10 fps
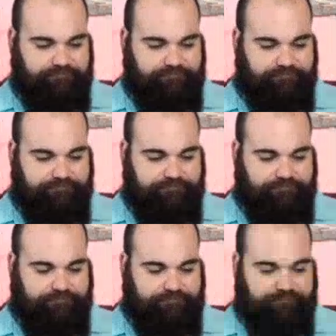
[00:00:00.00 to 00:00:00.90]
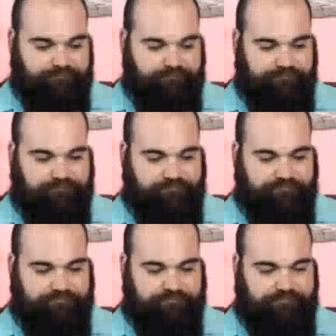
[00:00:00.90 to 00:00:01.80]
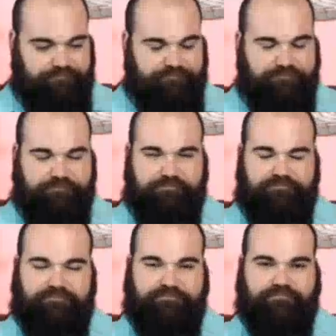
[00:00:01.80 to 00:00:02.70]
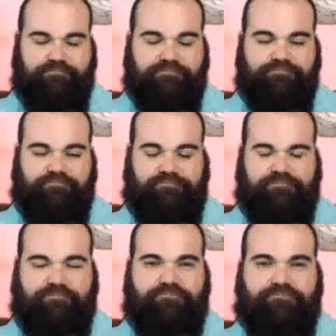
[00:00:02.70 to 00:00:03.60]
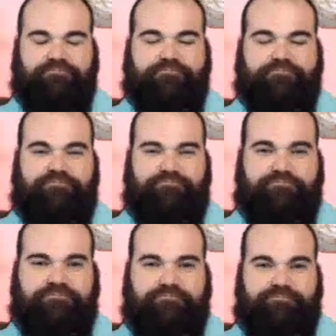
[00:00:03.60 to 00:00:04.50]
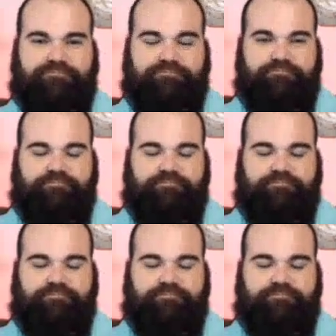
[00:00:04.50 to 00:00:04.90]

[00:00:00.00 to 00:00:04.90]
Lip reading: No words are spoken by the person on screen.